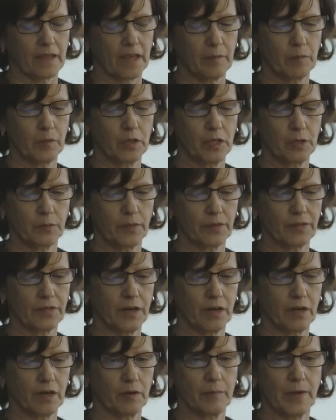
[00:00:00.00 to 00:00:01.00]
came along with
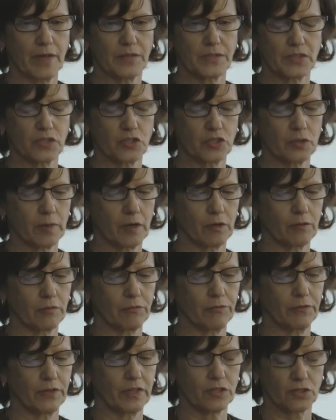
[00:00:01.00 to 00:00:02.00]
our message about
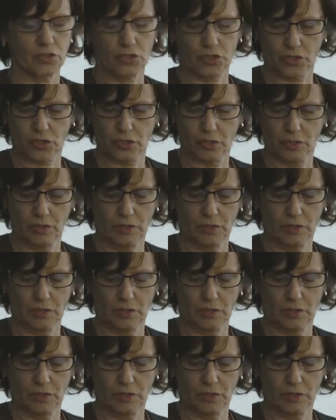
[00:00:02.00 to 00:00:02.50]
fish,